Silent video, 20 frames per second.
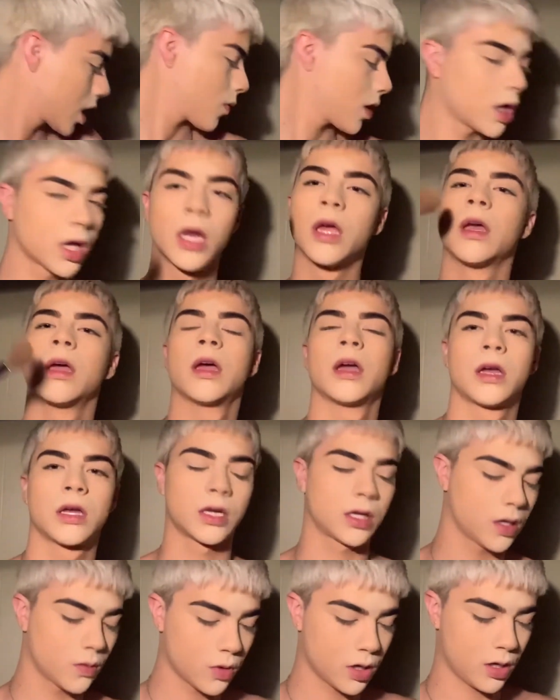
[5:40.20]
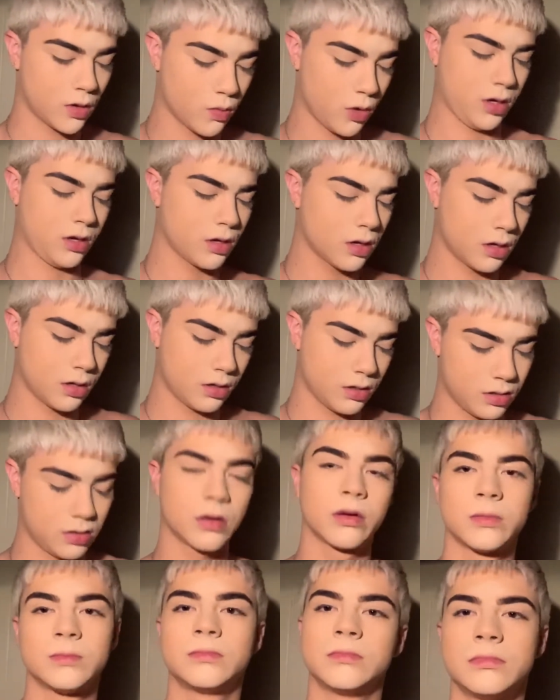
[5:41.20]
Okay, so now I'm going to be
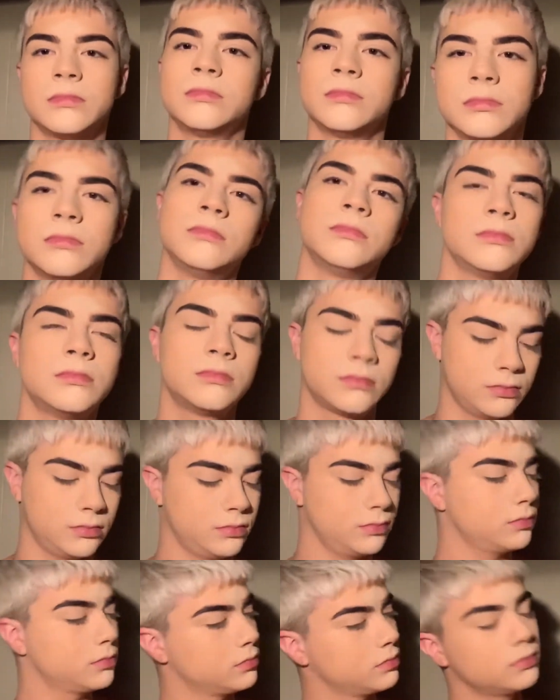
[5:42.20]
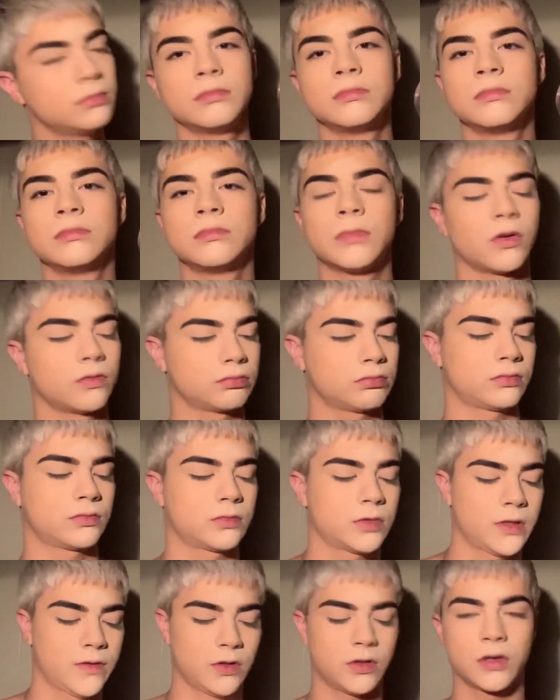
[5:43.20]
taking my
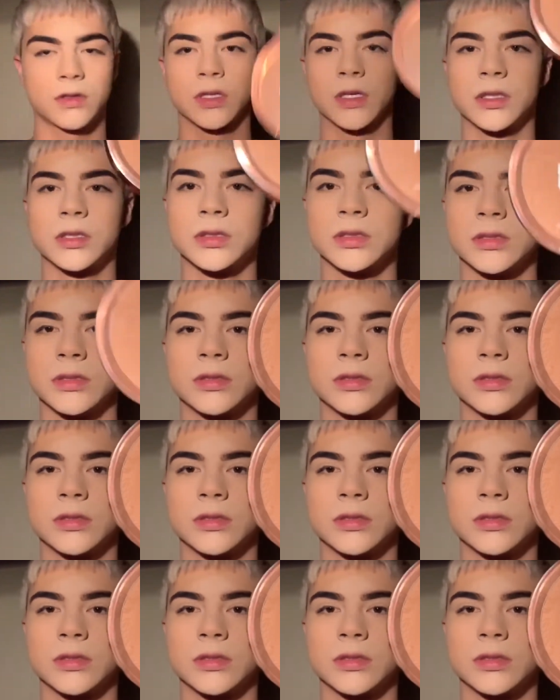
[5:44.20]
L'Oreal Bronze